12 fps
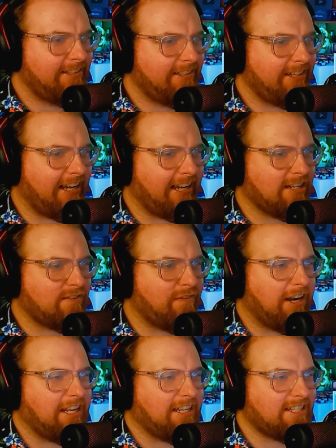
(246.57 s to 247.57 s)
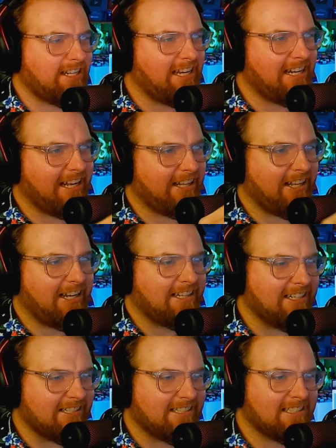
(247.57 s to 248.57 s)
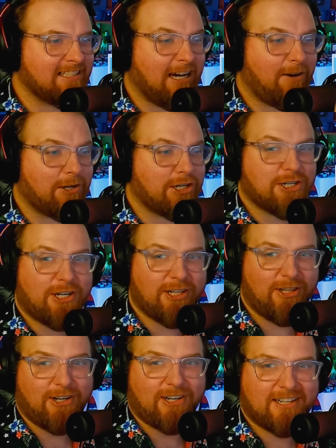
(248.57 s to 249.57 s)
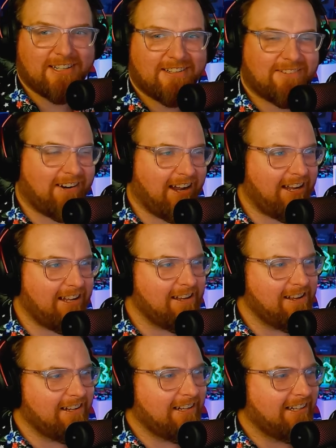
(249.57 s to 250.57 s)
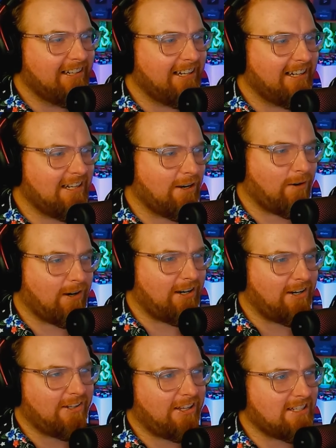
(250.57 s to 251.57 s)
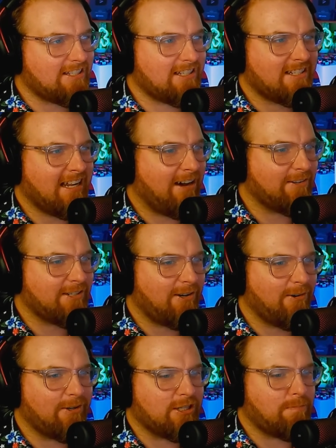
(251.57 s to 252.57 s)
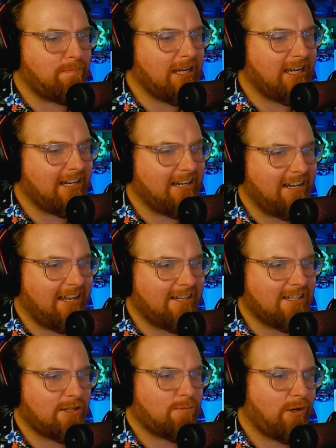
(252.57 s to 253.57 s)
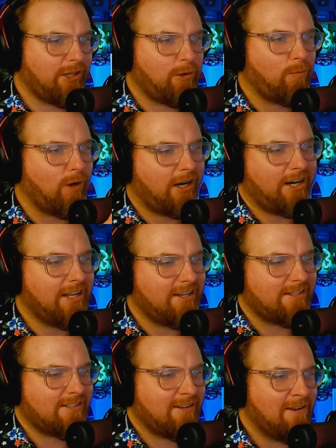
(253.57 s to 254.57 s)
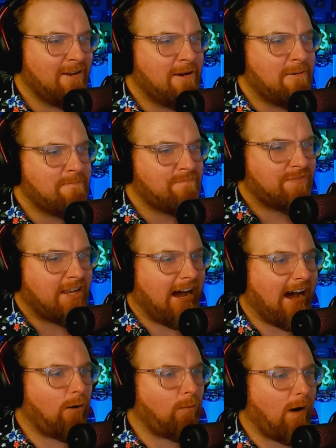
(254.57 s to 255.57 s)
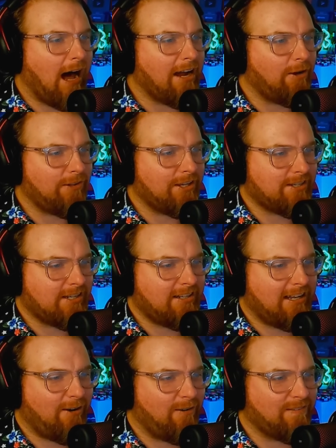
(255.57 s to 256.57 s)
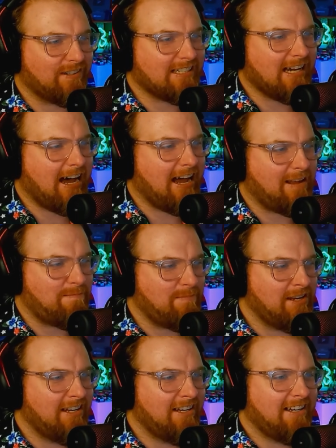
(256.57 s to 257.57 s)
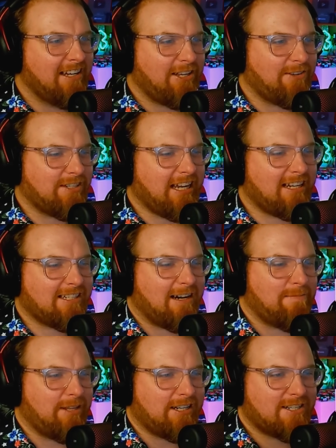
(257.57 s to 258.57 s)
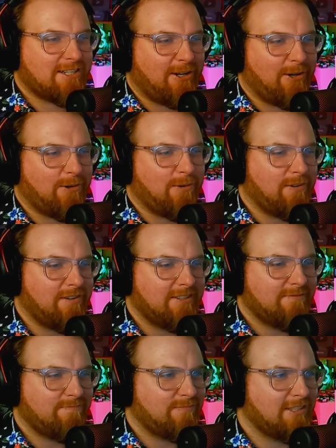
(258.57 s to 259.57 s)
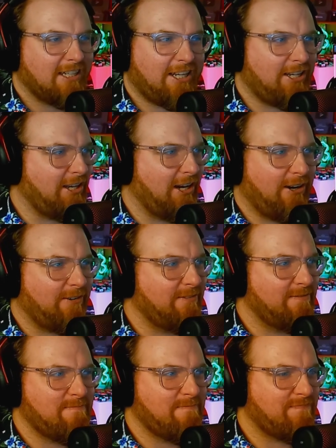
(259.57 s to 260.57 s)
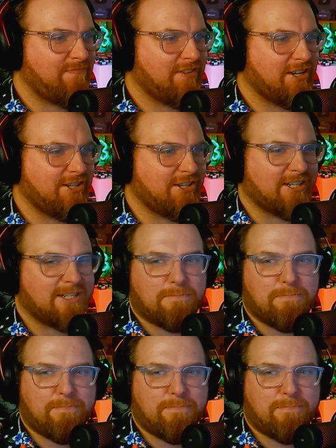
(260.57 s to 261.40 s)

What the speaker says: Like, it's funny seeing it like this. This is how it should look, right? Or at least this is how it's always been, and this is really what it is. How wild is it that over time, you take something that's so, you know, just